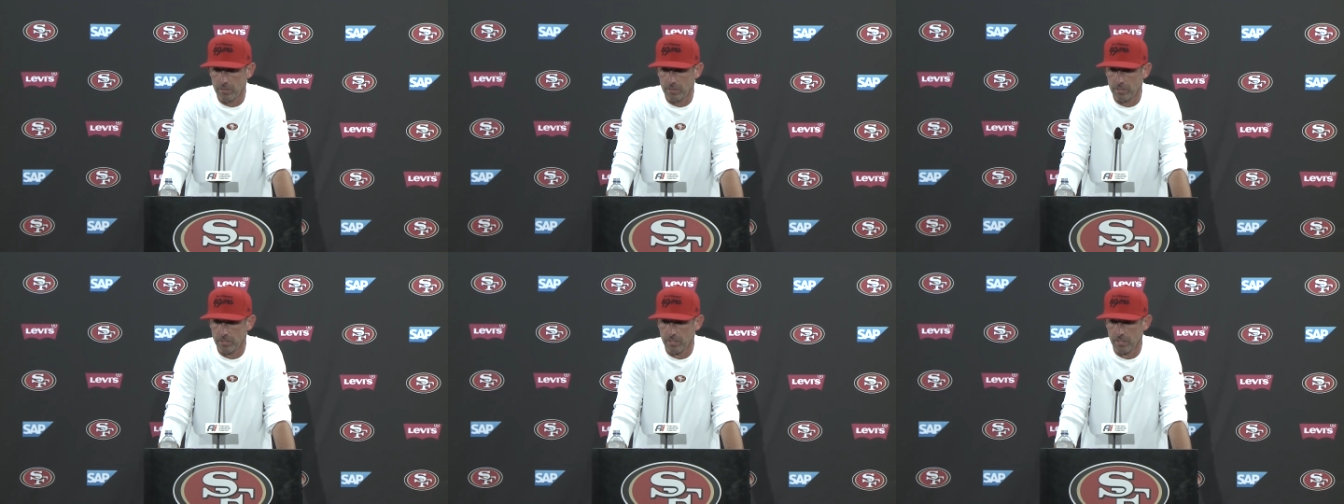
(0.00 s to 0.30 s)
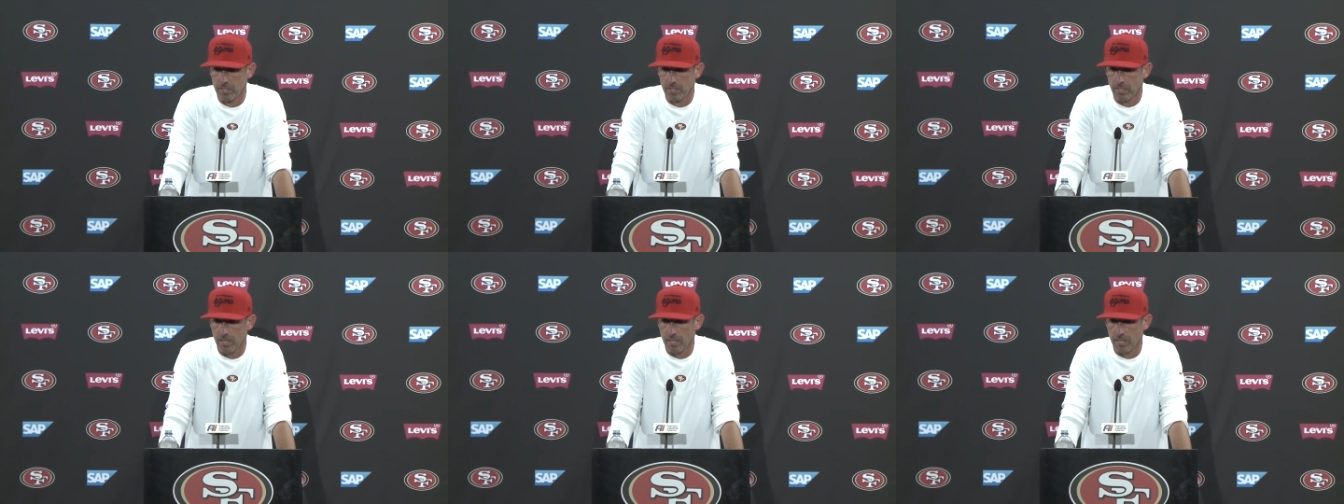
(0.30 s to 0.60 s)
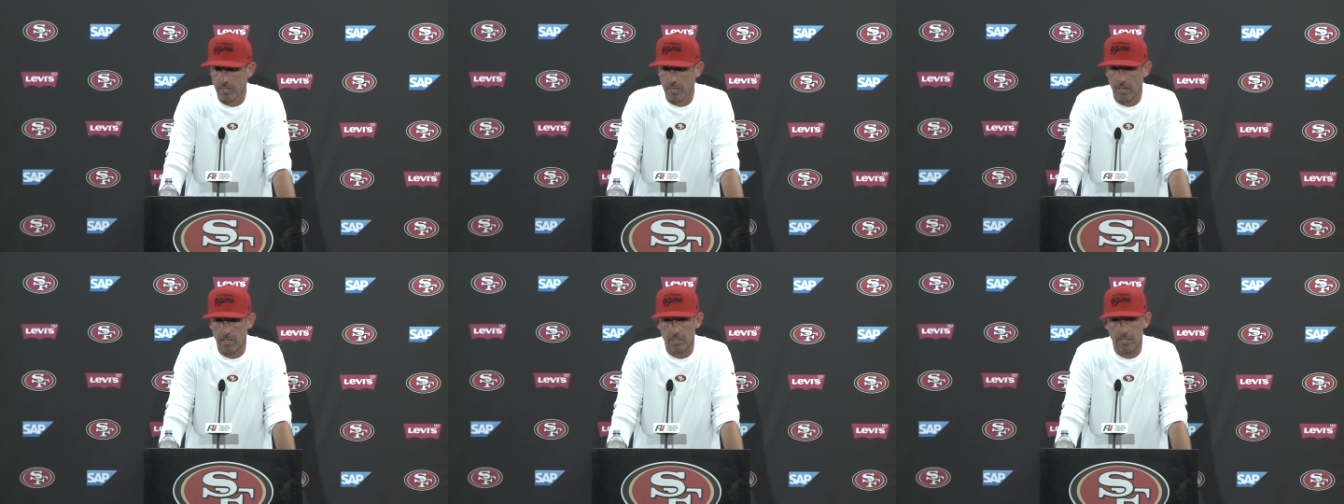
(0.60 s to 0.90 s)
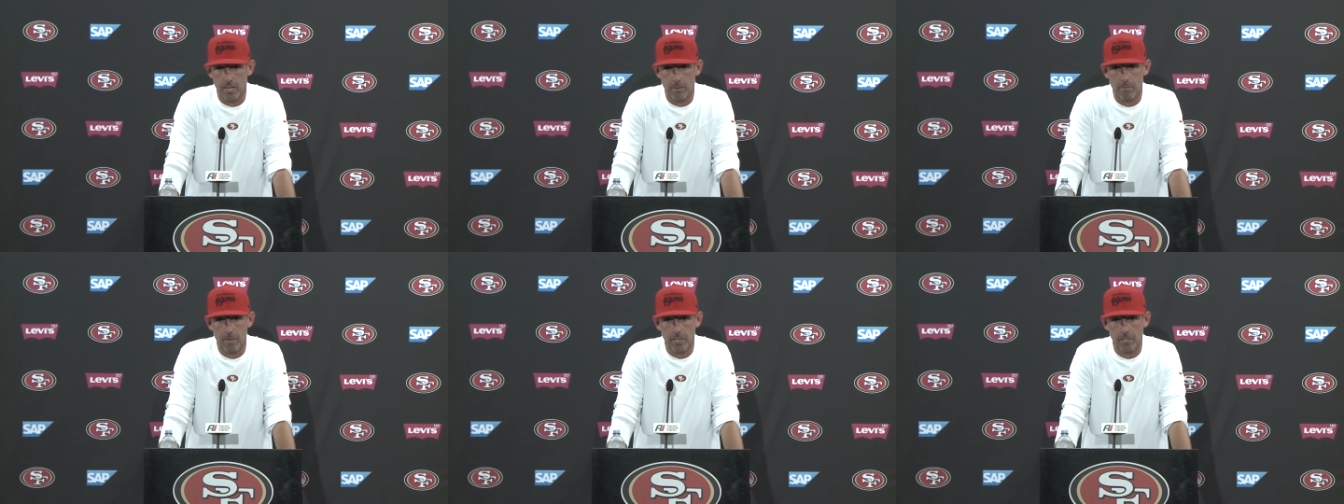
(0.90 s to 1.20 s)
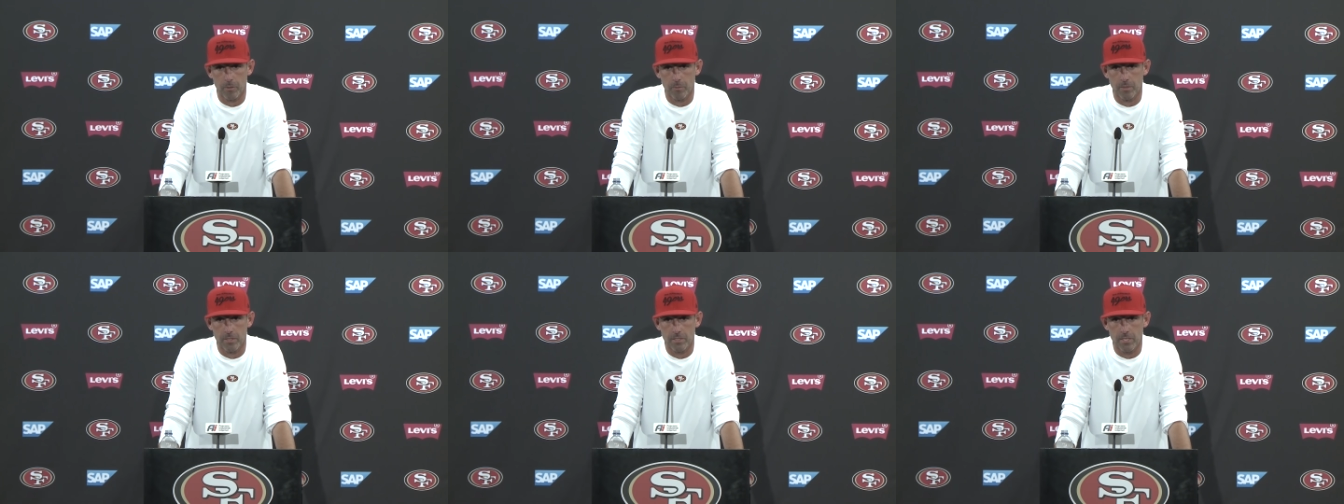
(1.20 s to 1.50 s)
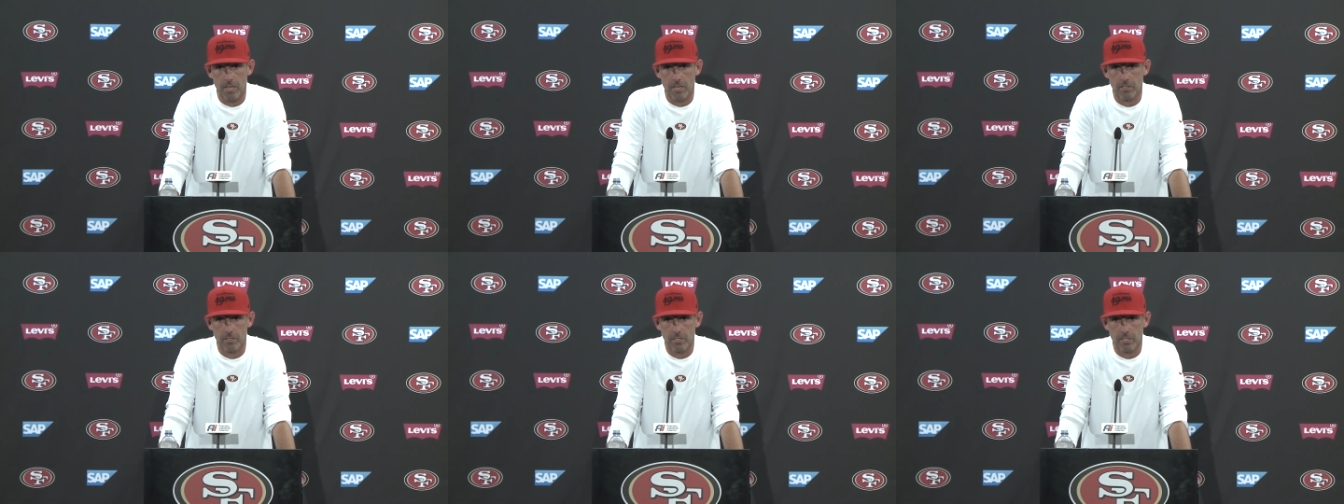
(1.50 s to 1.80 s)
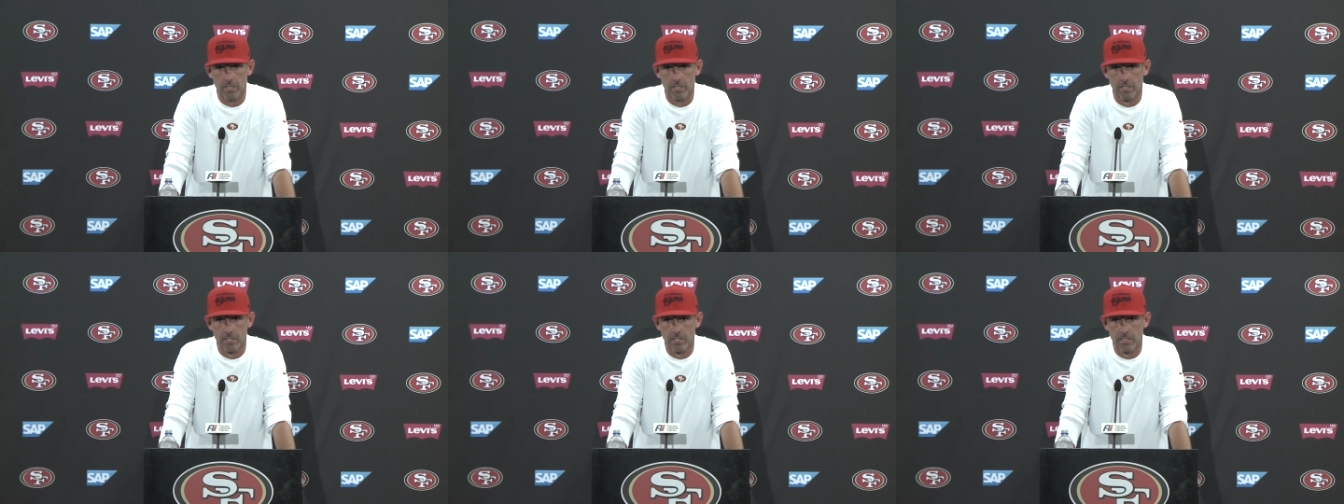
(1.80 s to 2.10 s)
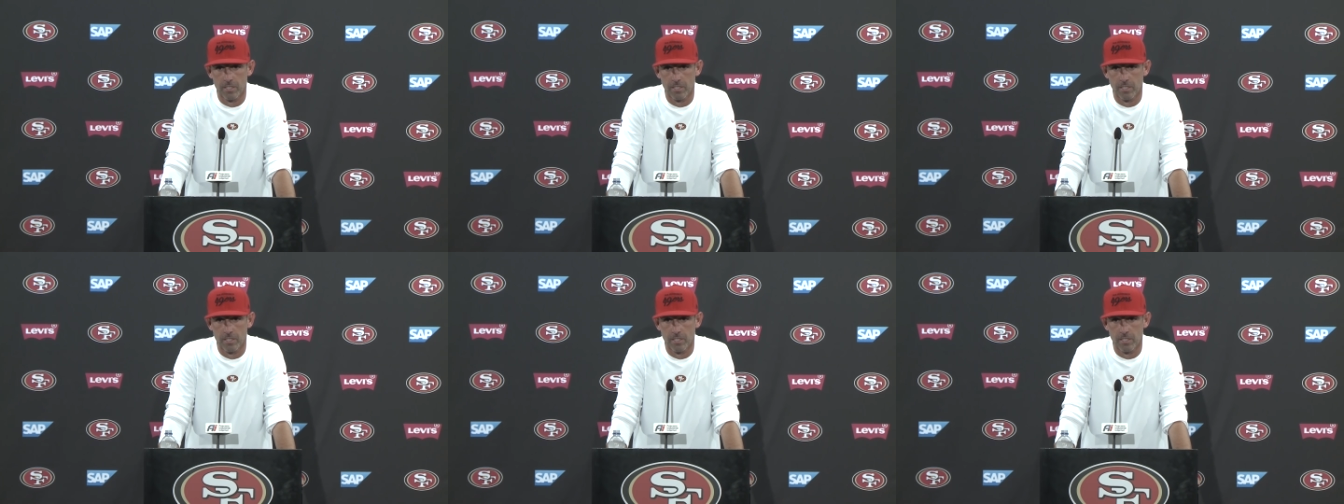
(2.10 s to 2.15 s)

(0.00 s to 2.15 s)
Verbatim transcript: has kind of got a linebacker mentality.